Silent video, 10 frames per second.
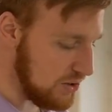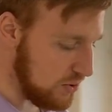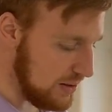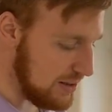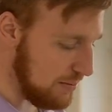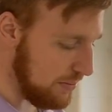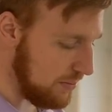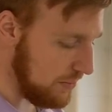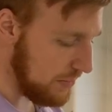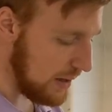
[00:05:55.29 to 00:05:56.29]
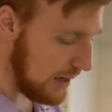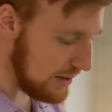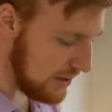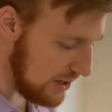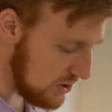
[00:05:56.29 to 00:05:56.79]
treats them
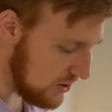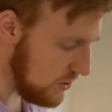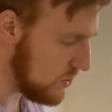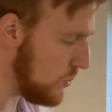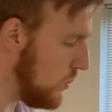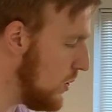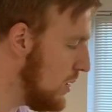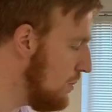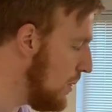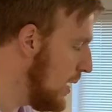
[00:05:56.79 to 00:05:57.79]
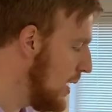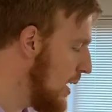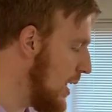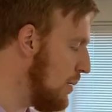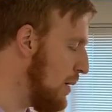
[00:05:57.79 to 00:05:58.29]
as agents. There's one
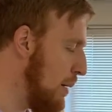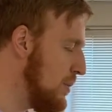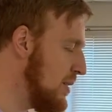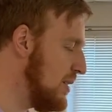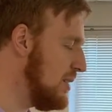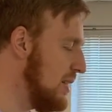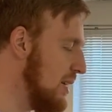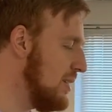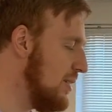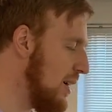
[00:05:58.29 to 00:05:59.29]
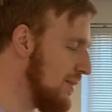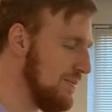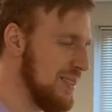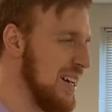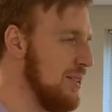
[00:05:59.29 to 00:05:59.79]
Baptist distinctive,
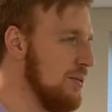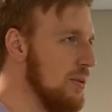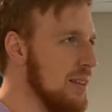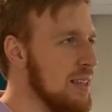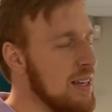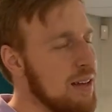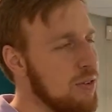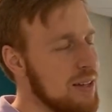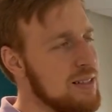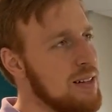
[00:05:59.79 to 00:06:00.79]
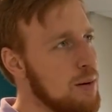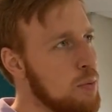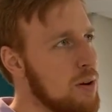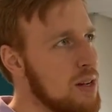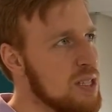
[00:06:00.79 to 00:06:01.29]
I don't really think it ever gets a lot of
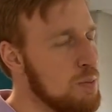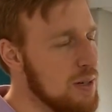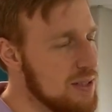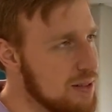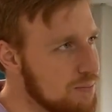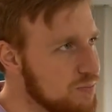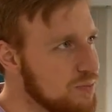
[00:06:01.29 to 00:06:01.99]
press, but it's